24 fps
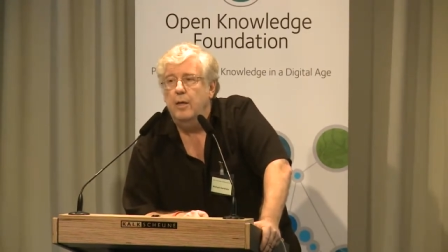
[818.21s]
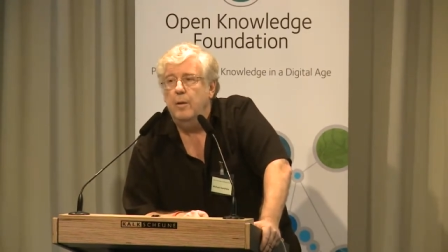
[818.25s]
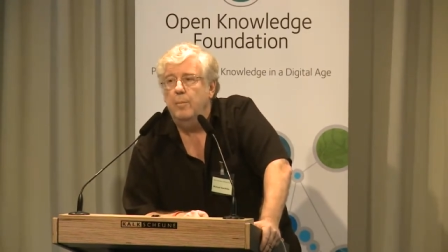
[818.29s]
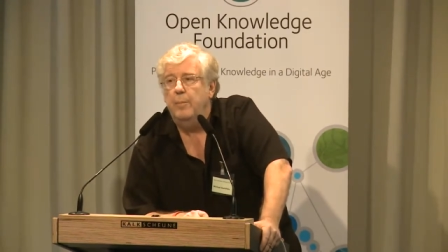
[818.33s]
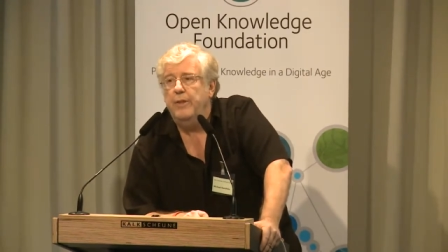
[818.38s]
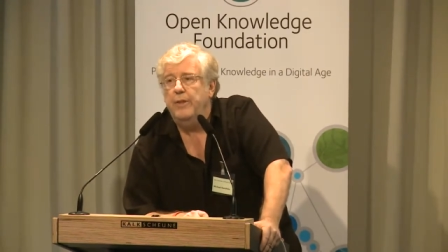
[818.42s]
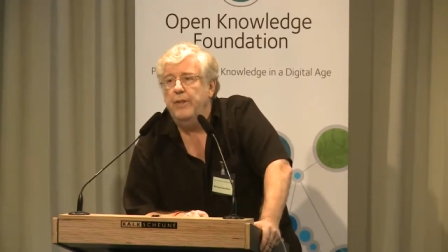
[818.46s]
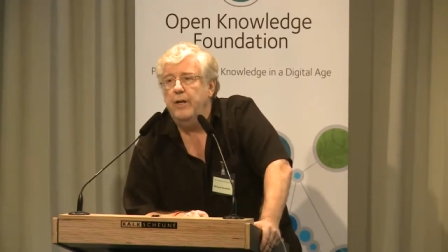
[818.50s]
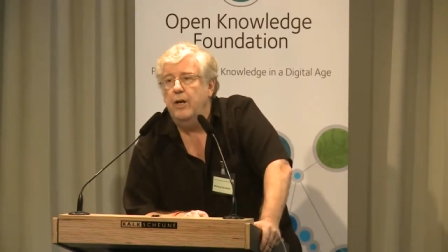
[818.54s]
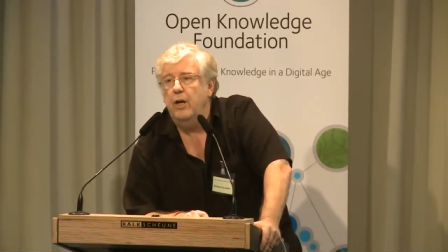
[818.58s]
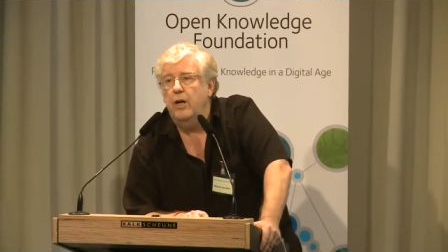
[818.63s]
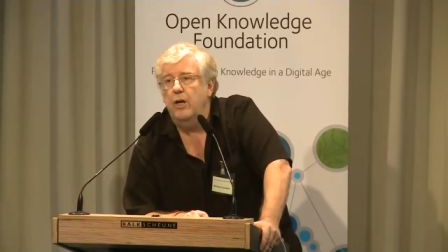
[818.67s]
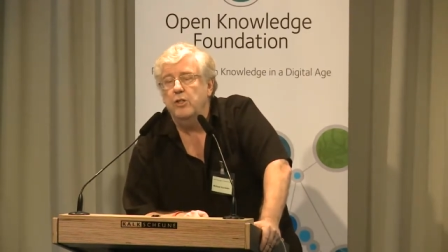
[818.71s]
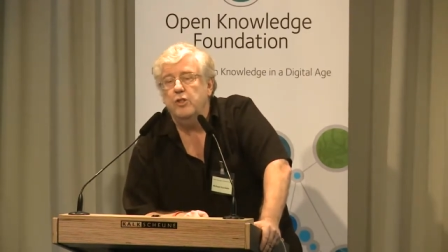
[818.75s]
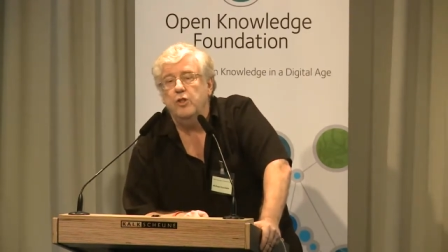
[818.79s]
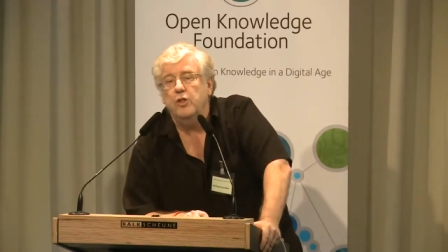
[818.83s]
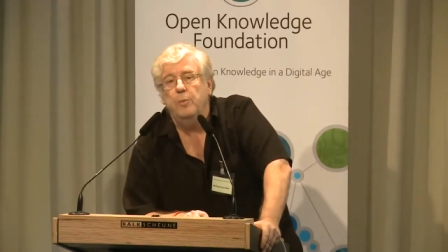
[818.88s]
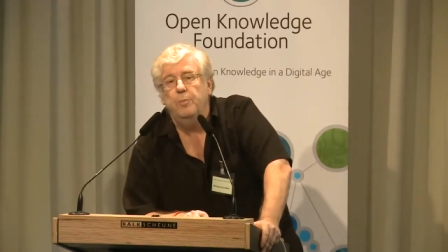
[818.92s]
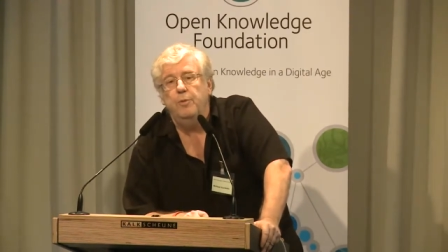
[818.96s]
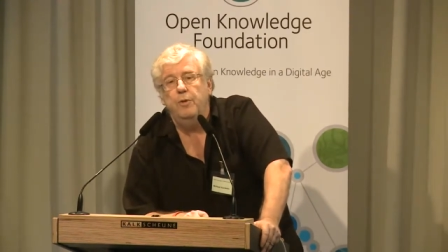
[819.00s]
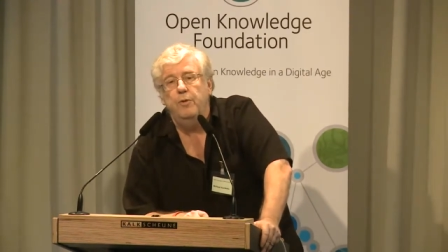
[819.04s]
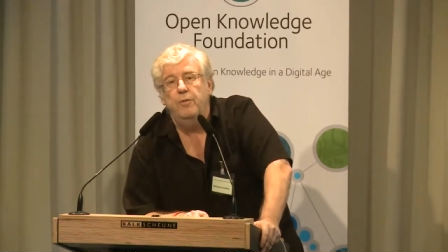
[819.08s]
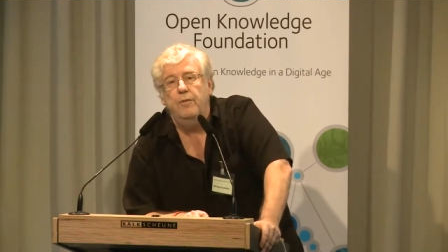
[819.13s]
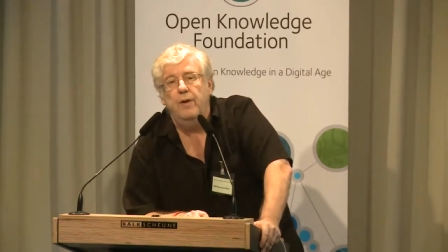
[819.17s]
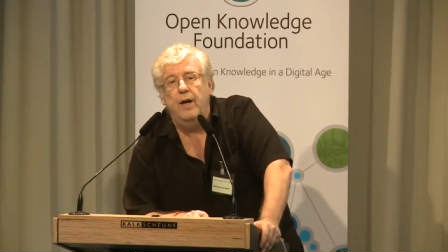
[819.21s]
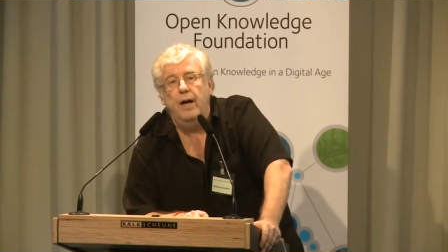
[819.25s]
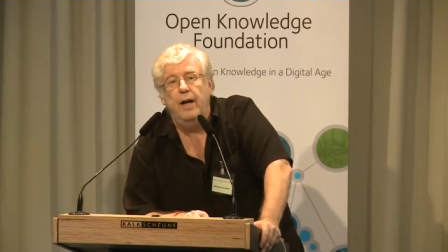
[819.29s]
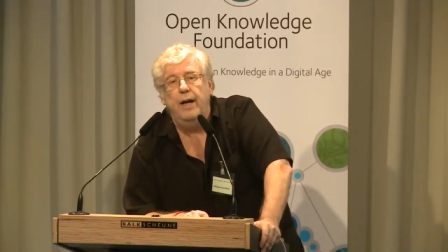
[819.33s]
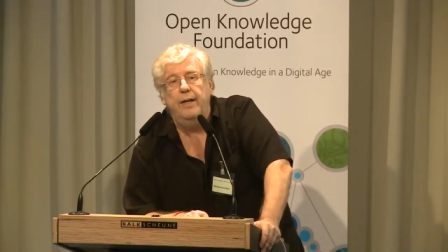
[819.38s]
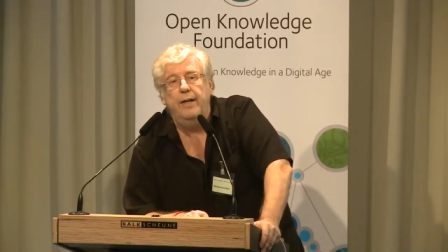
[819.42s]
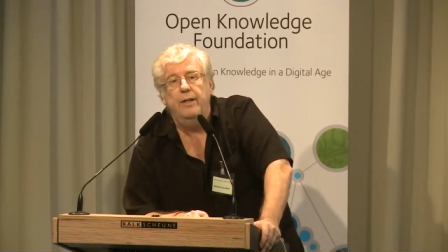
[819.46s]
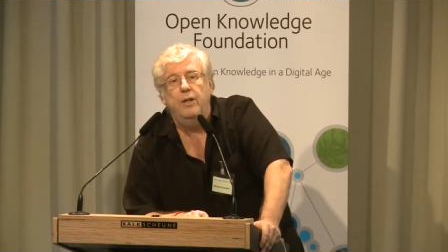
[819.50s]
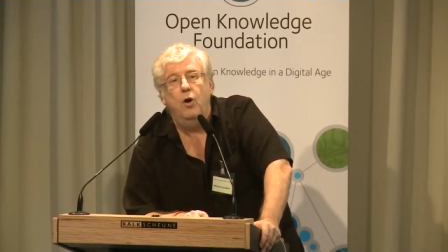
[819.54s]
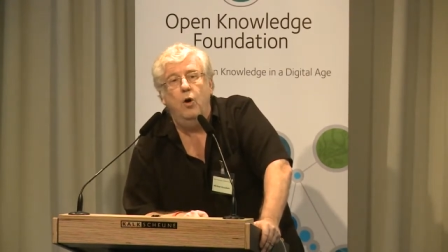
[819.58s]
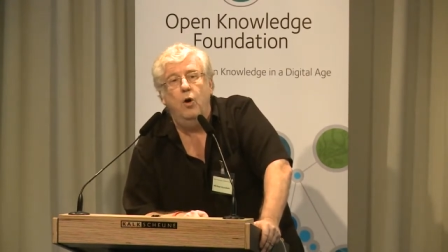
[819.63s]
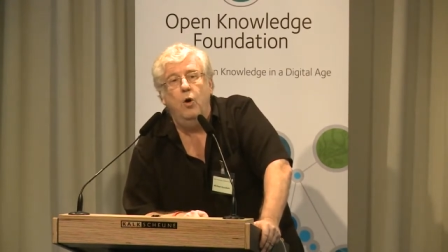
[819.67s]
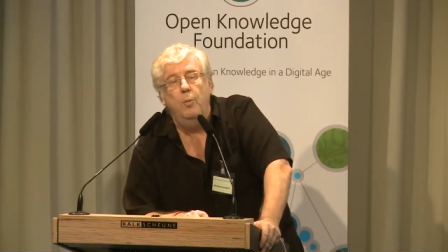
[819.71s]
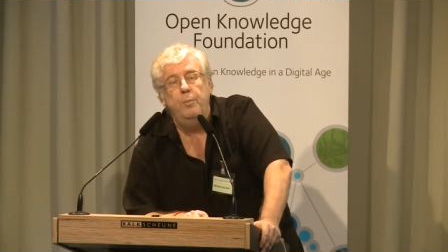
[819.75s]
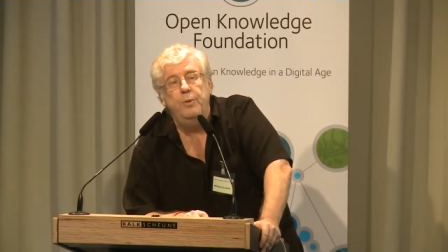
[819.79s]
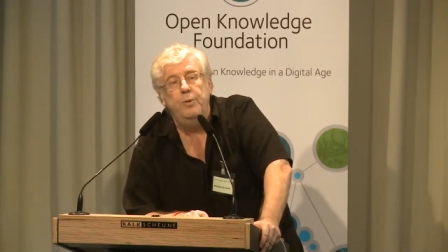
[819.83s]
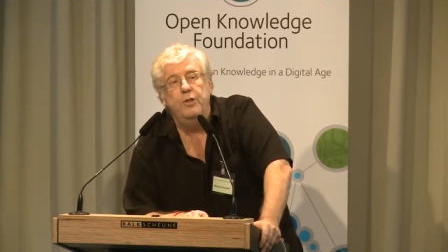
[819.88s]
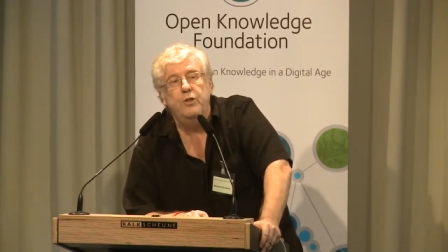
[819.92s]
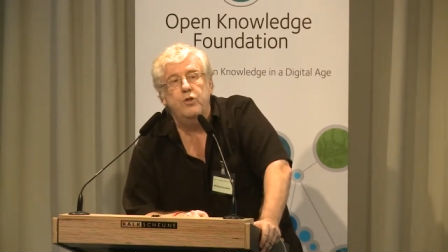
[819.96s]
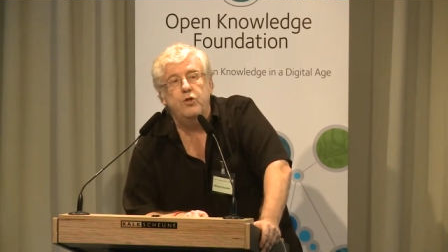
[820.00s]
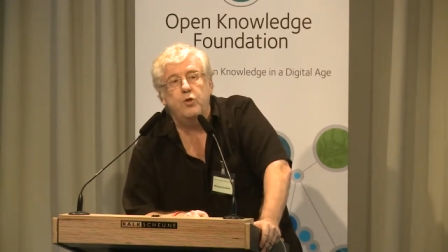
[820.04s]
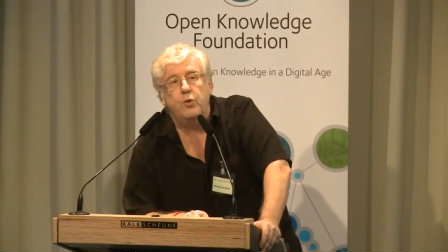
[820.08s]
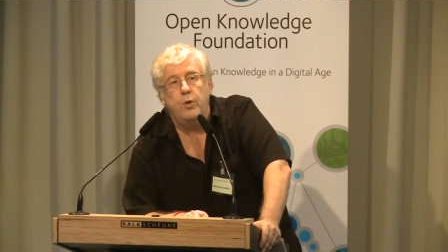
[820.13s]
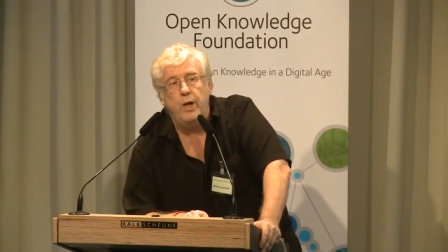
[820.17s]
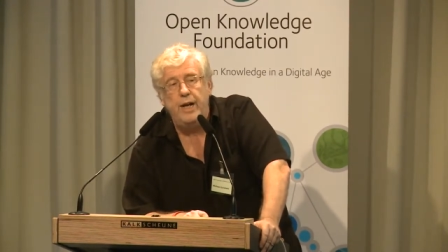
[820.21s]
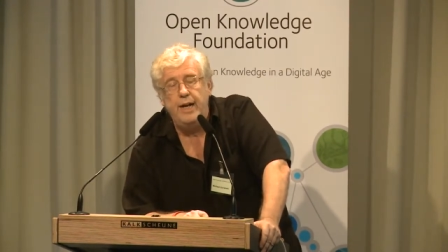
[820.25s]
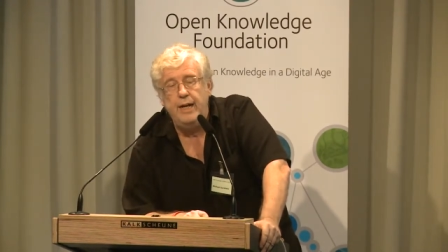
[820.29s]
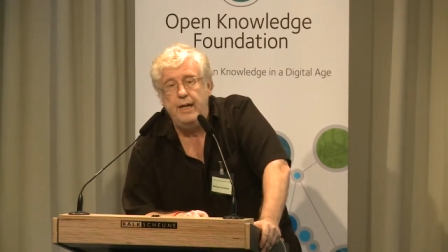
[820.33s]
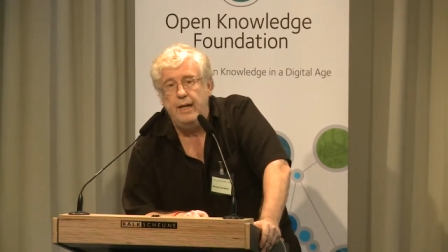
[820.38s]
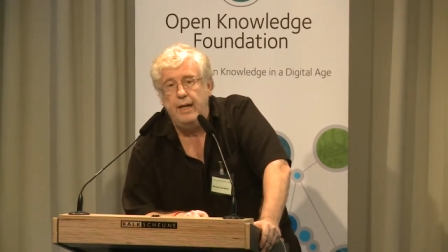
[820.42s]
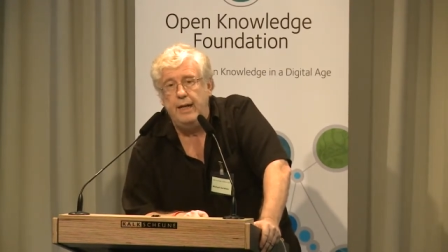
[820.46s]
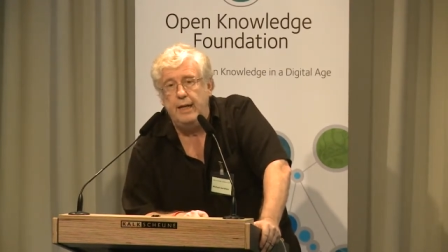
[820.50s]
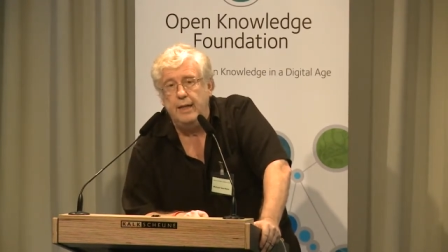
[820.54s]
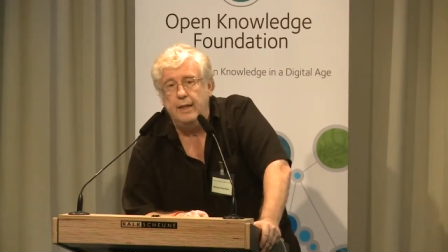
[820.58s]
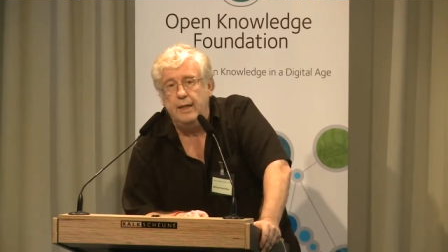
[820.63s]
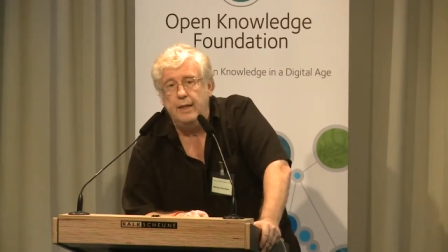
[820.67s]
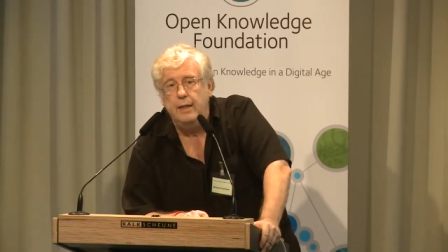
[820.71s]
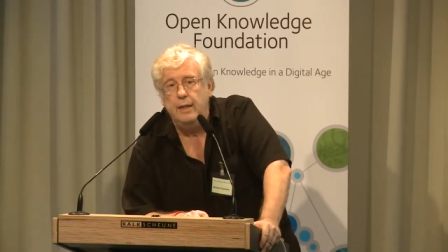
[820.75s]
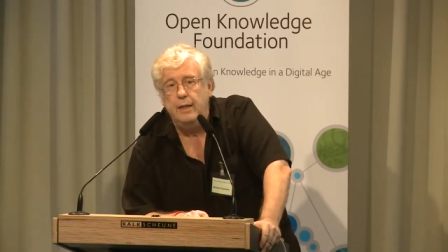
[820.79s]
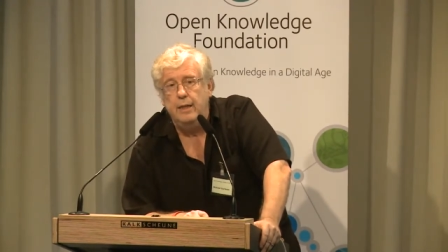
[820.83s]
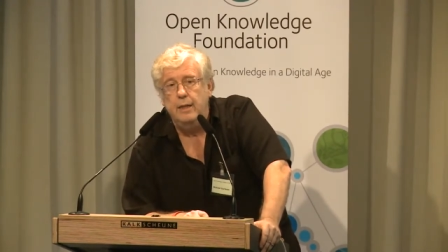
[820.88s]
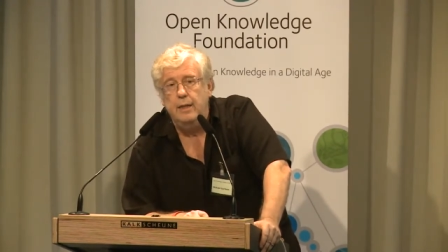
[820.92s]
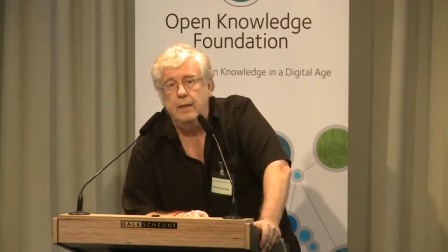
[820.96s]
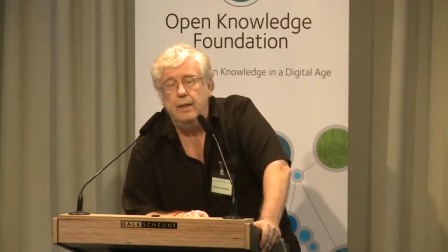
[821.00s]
but they also provide open training